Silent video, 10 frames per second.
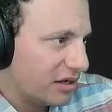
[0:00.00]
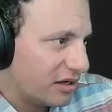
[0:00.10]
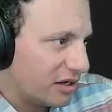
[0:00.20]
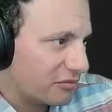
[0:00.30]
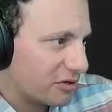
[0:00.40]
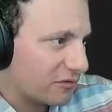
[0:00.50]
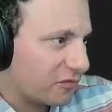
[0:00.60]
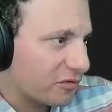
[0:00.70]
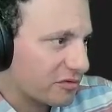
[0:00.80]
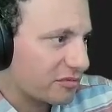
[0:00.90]
um,
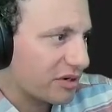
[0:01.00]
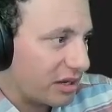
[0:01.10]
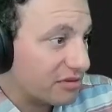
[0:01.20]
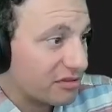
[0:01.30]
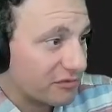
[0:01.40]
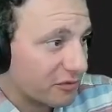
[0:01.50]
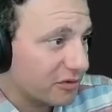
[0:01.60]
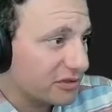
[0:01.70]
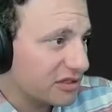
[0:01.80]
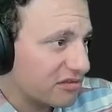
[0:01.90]
reinforcement obviously for
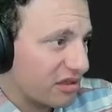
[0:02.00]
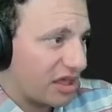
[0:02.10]
all this